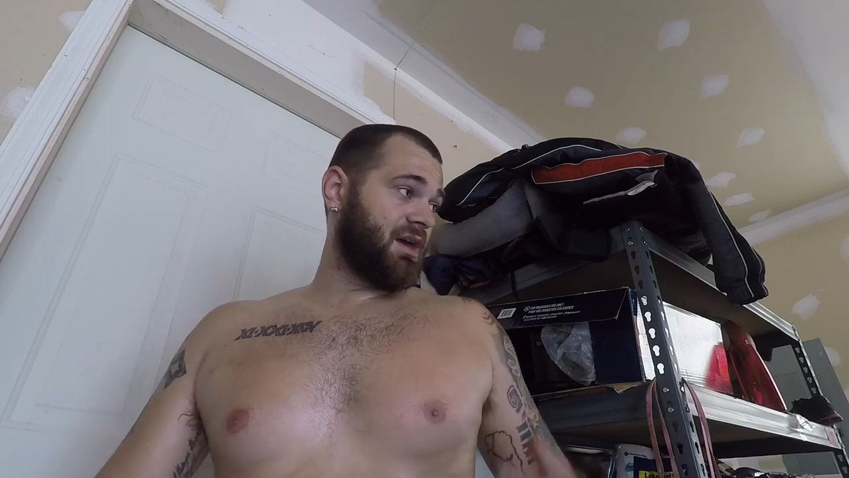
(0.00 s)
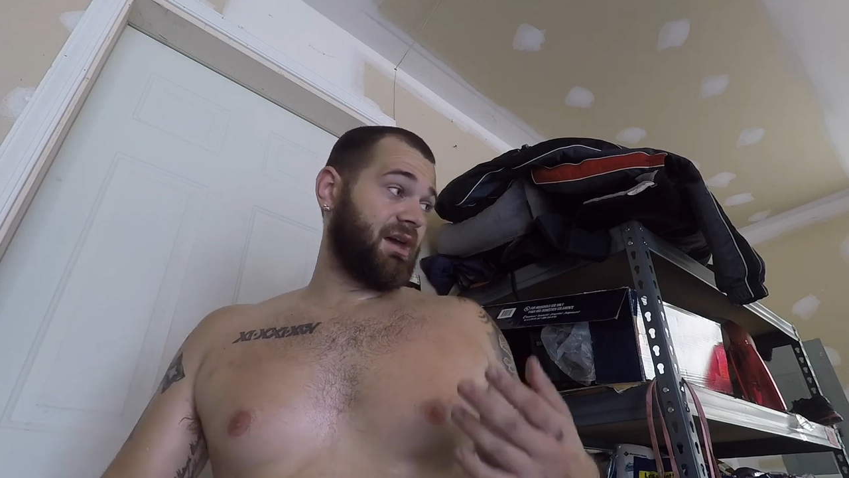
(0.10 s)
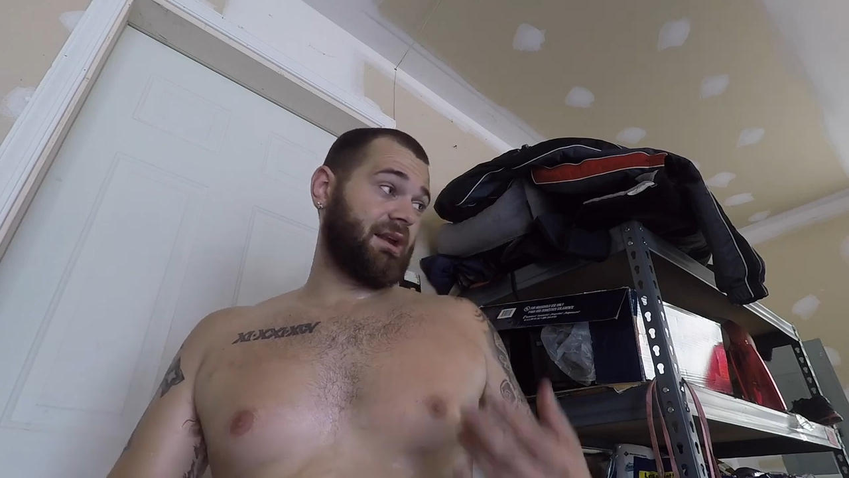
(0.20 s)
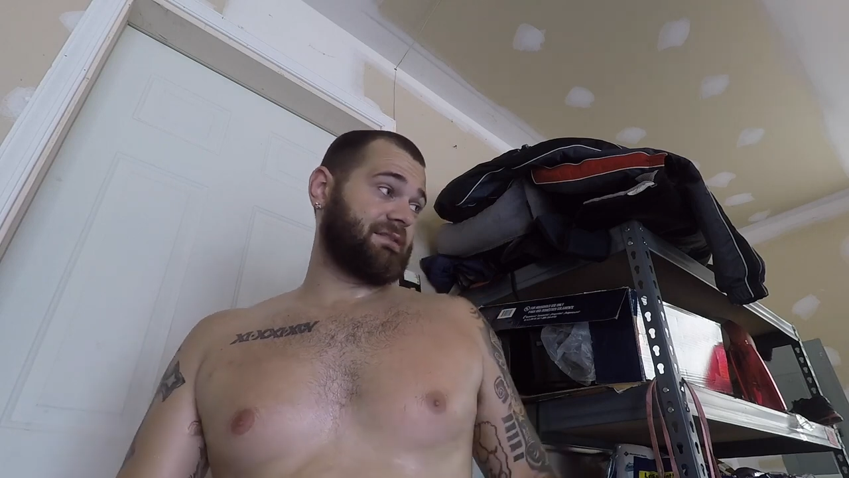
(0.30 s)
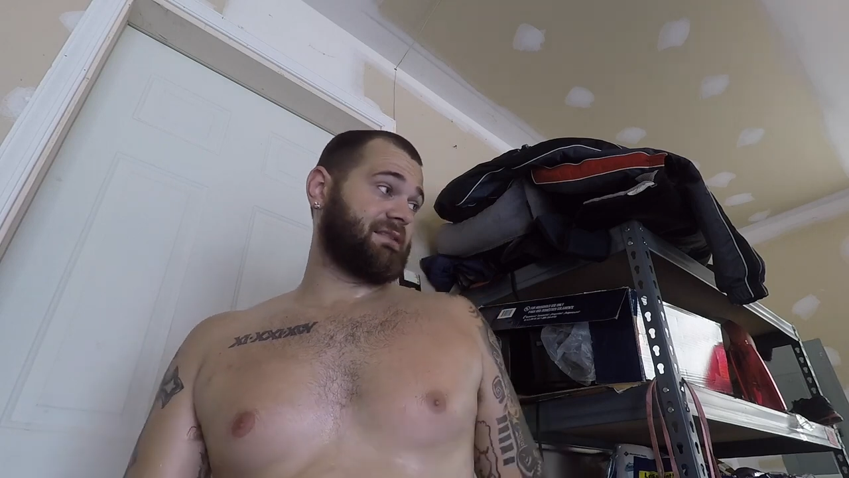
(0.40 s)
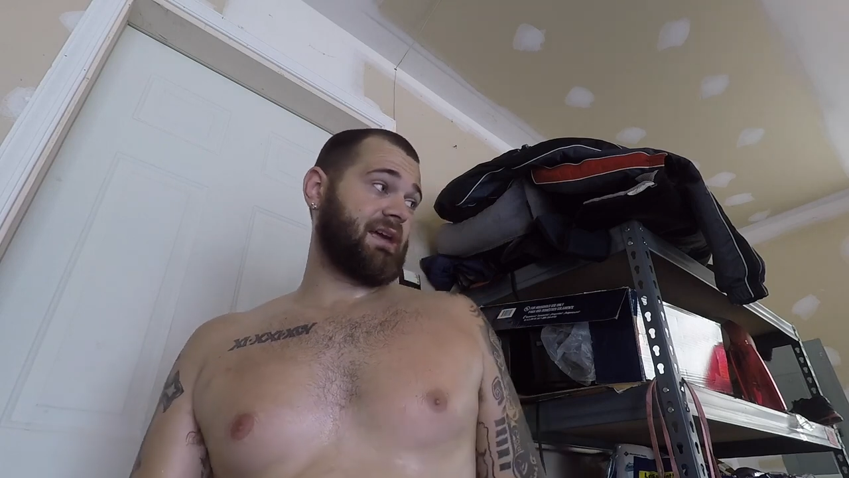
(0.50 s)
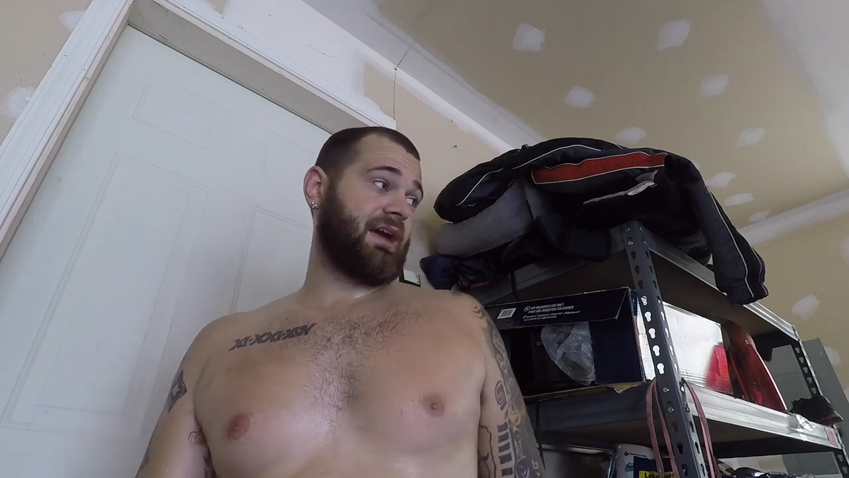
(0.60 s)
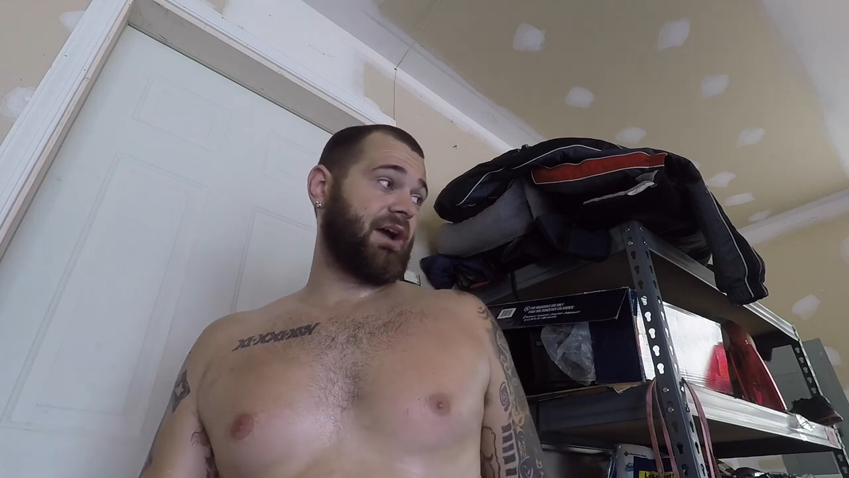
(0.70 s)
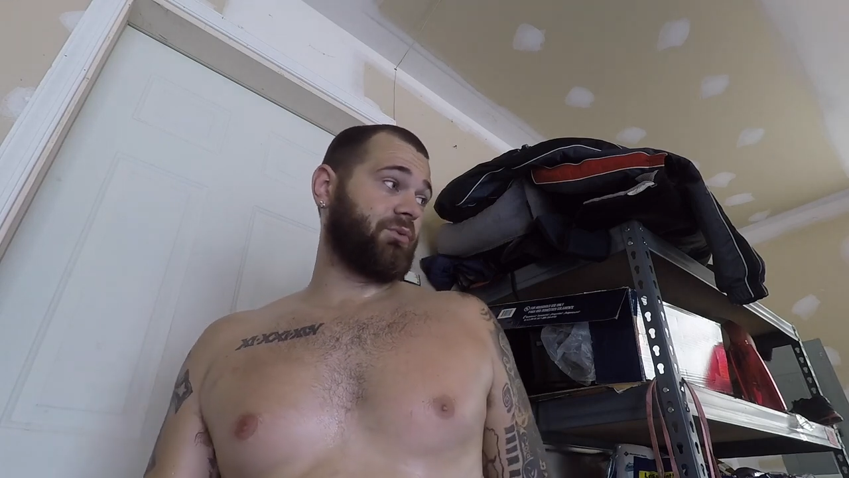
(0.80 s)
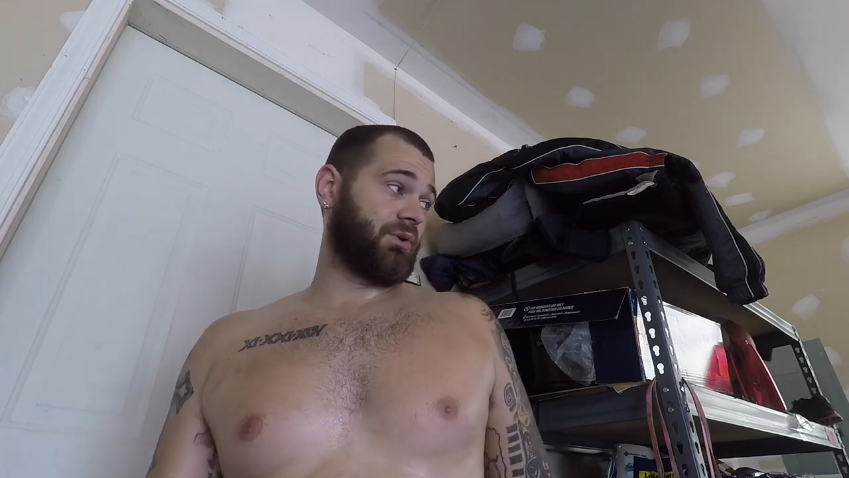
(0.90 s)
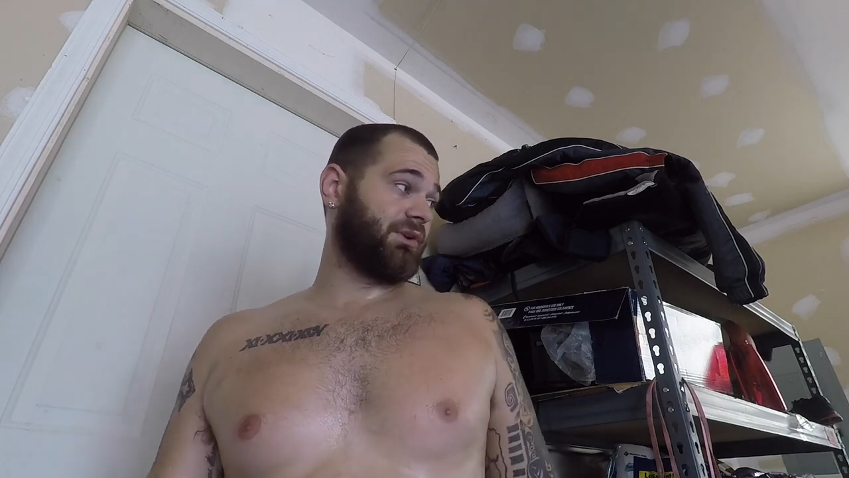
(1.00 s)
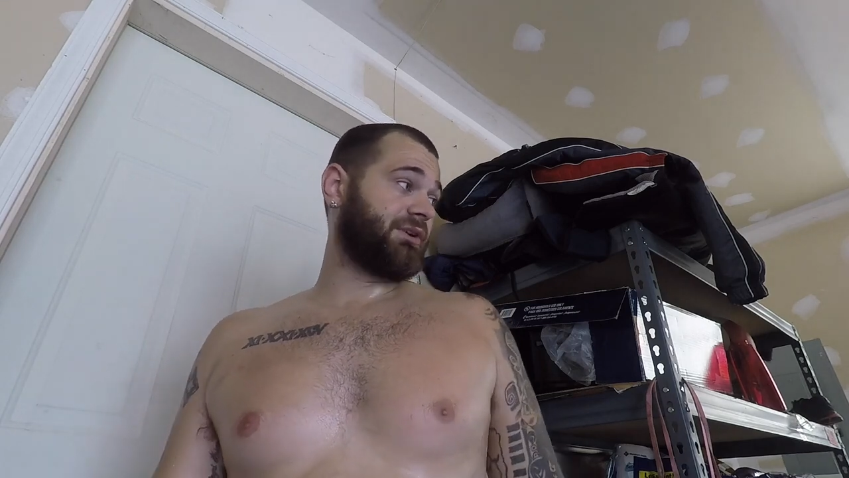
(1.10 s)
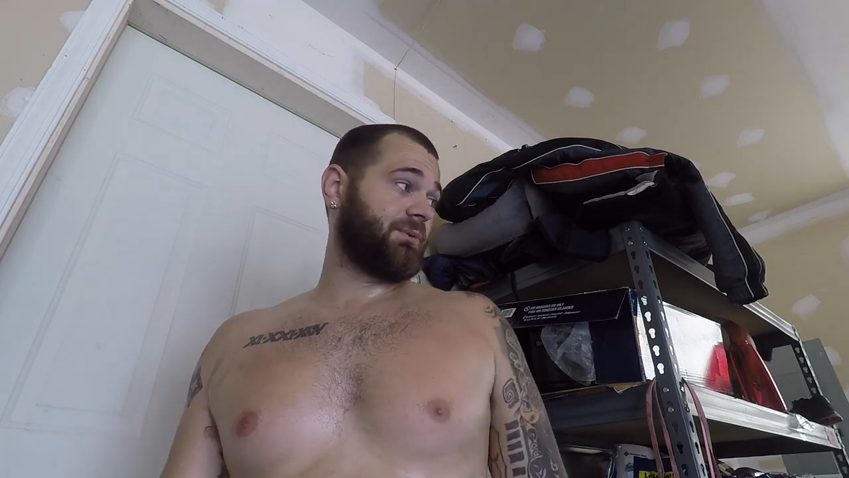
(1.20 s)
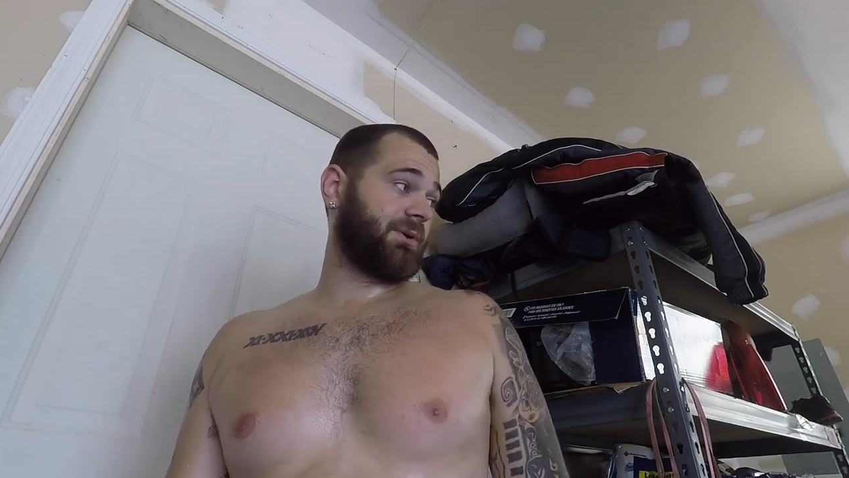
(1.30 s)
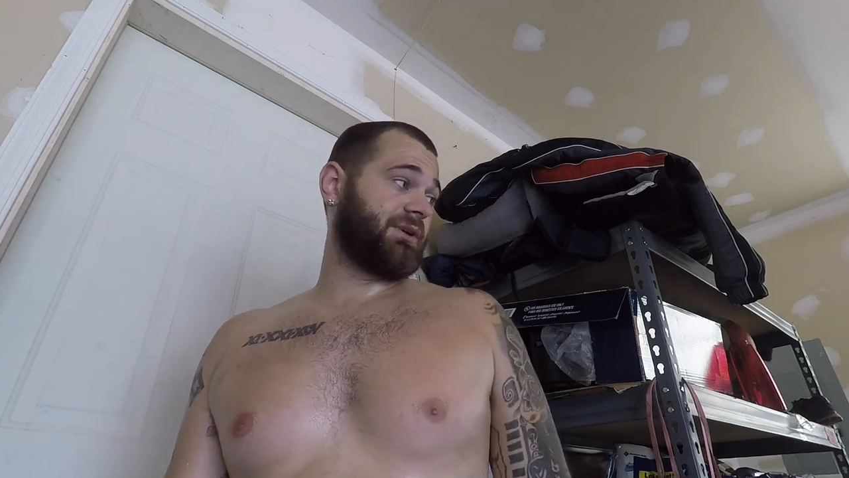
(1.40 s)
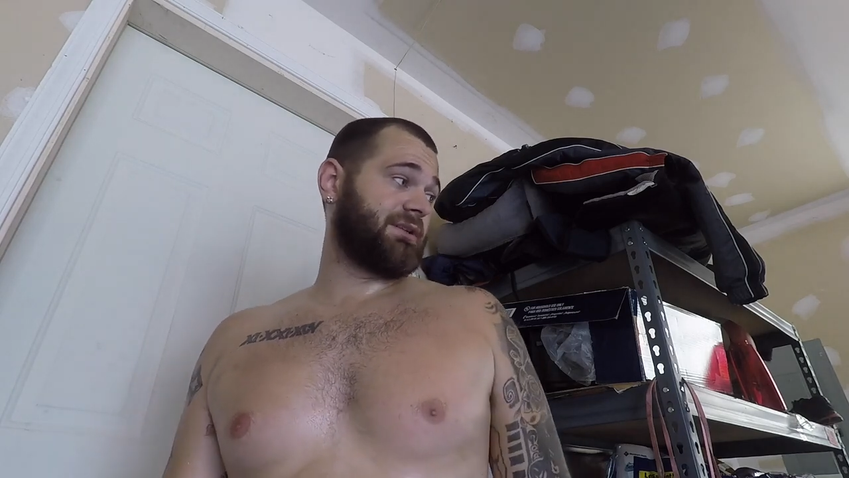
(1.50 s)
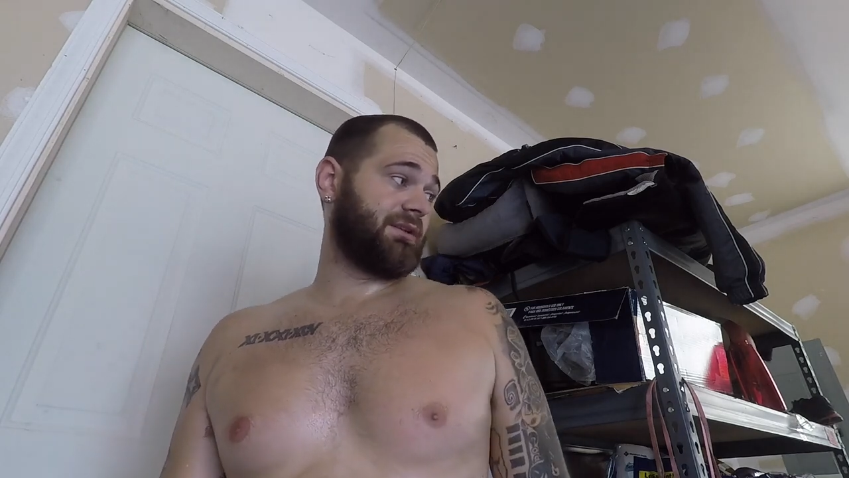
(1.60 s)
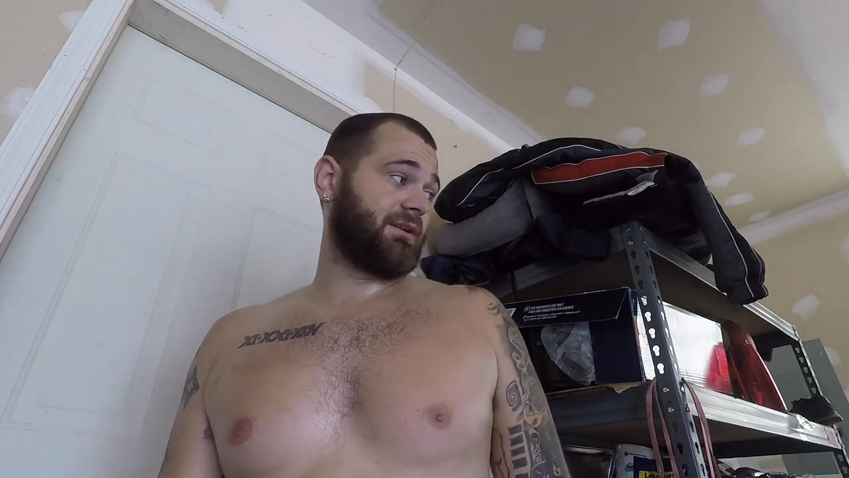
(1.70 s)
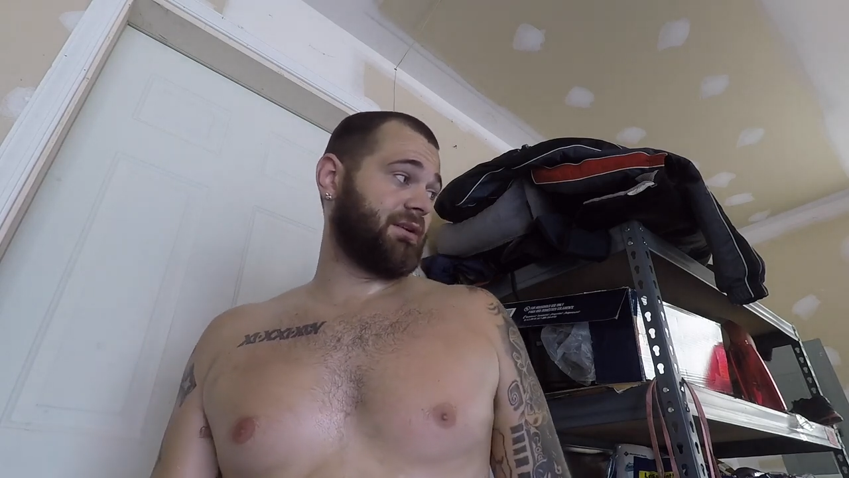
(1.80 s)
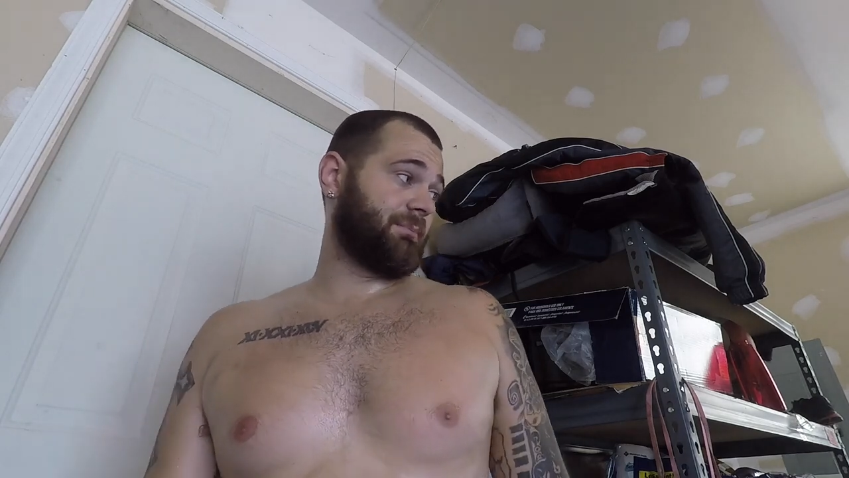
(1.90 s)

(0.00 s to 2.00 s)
and I say I really did an